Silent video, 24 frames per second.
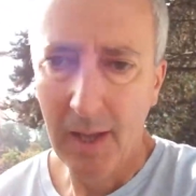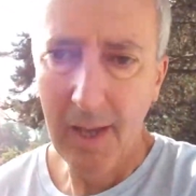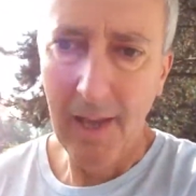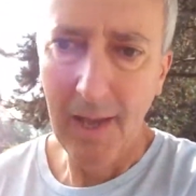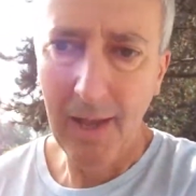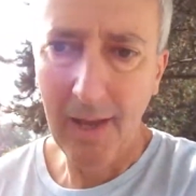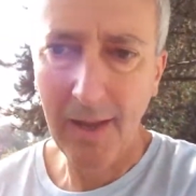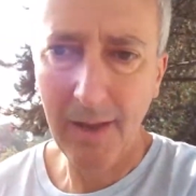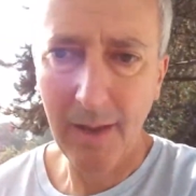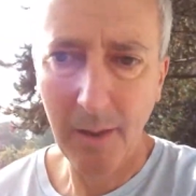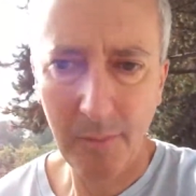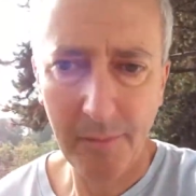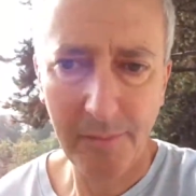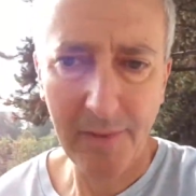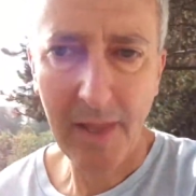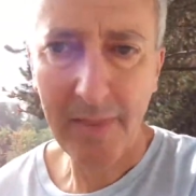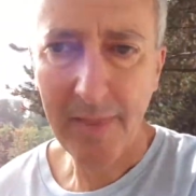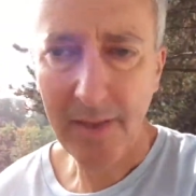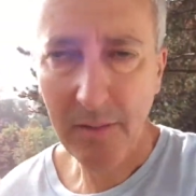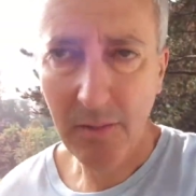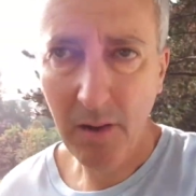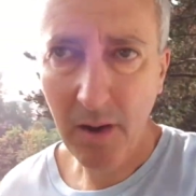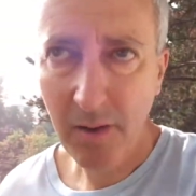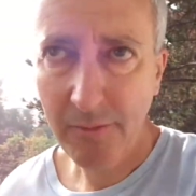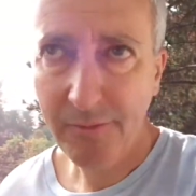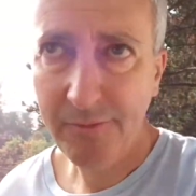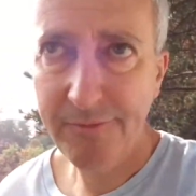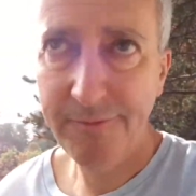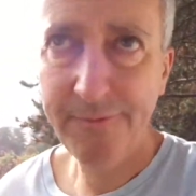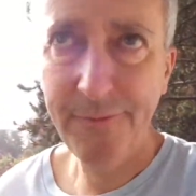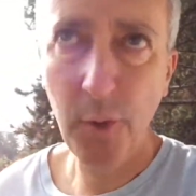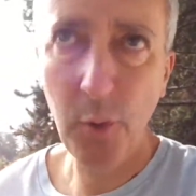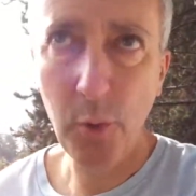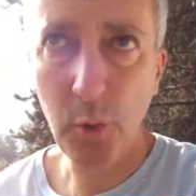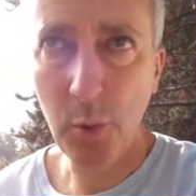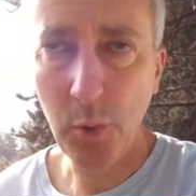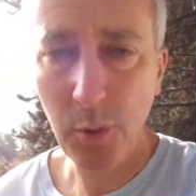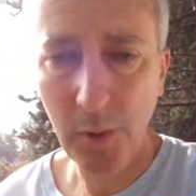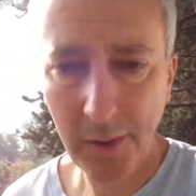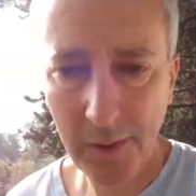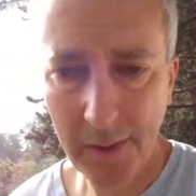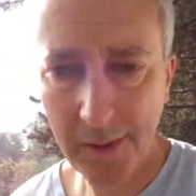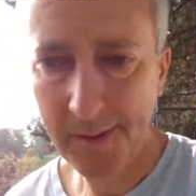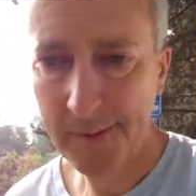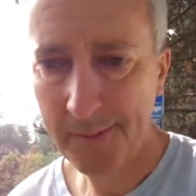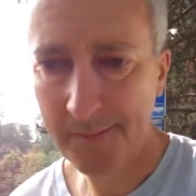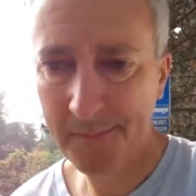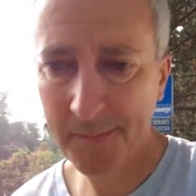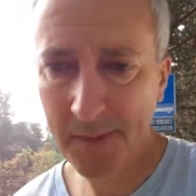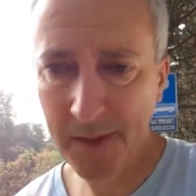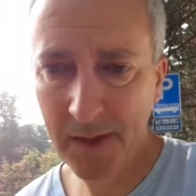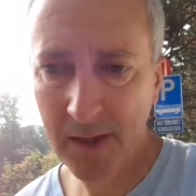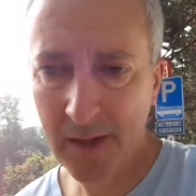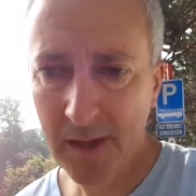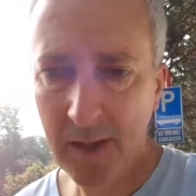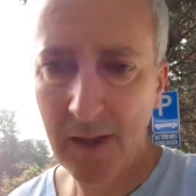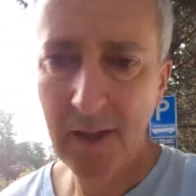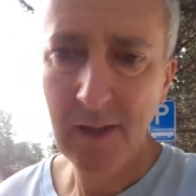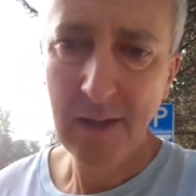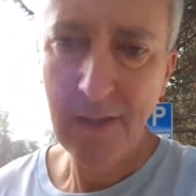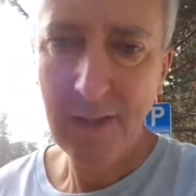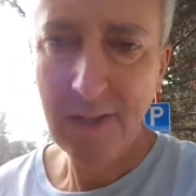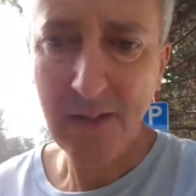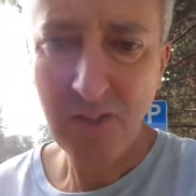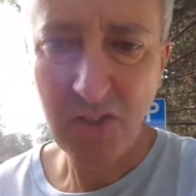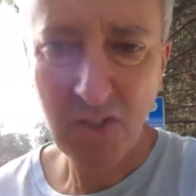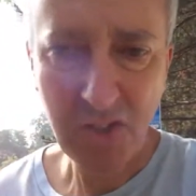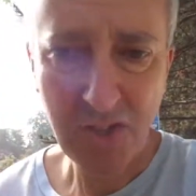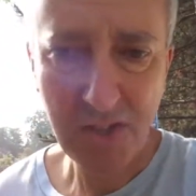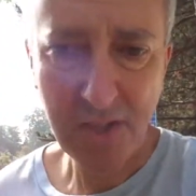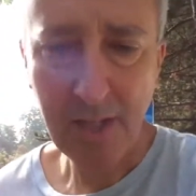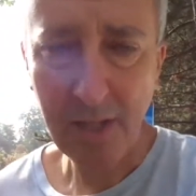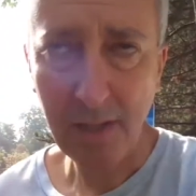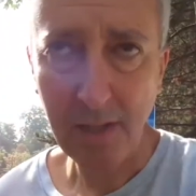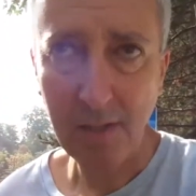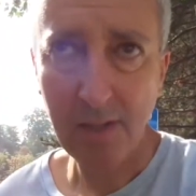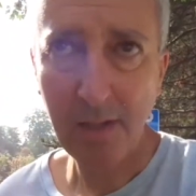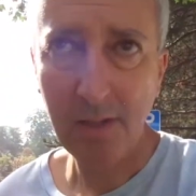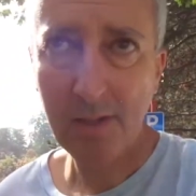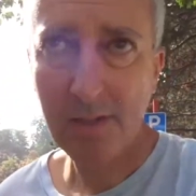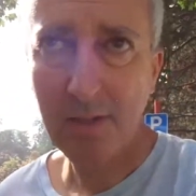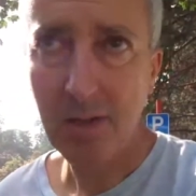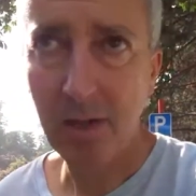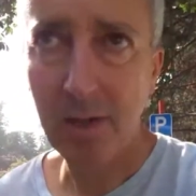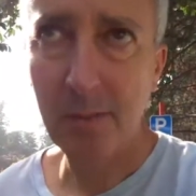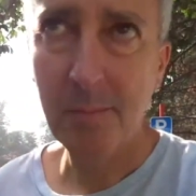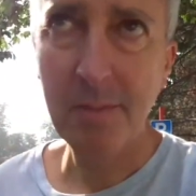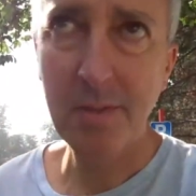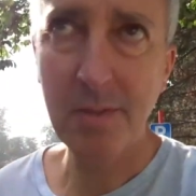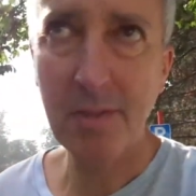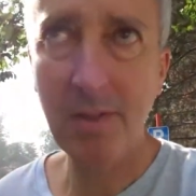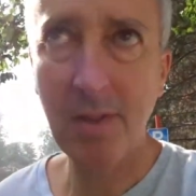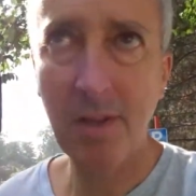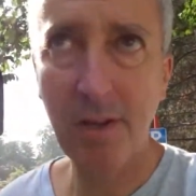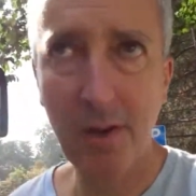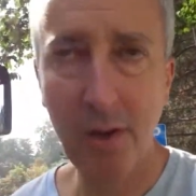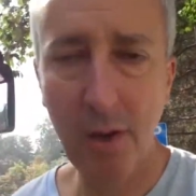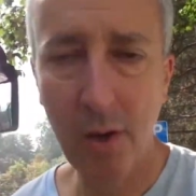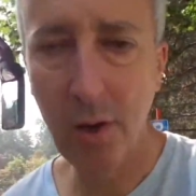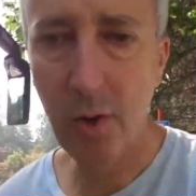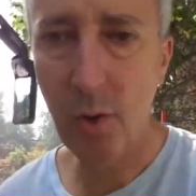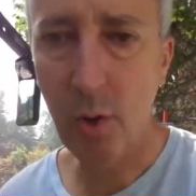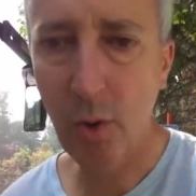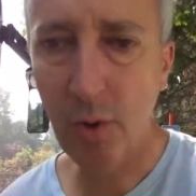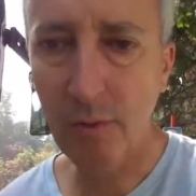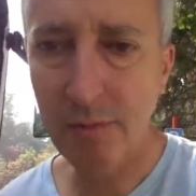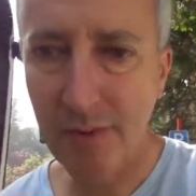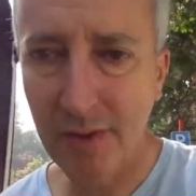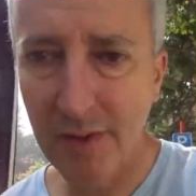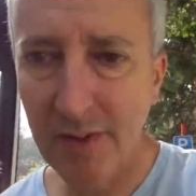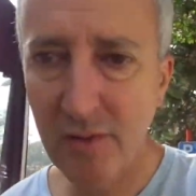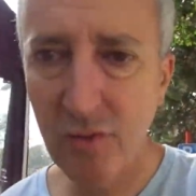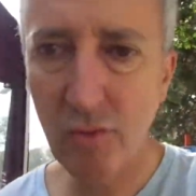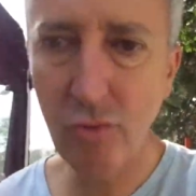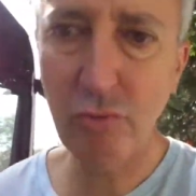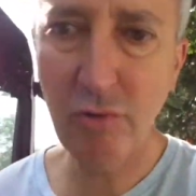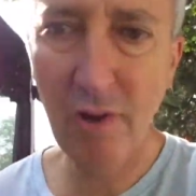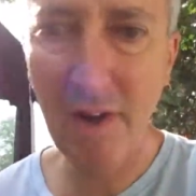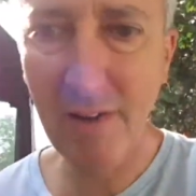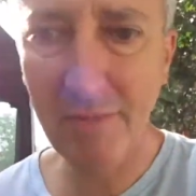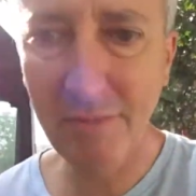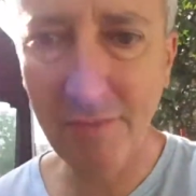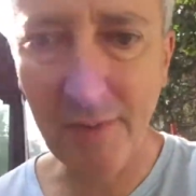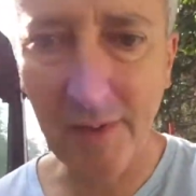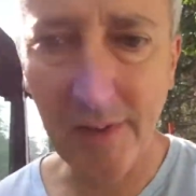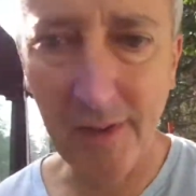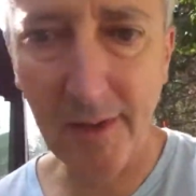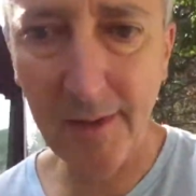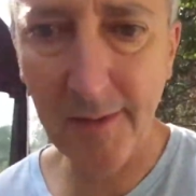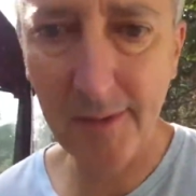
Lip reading: Now there are four distinct types of traffic.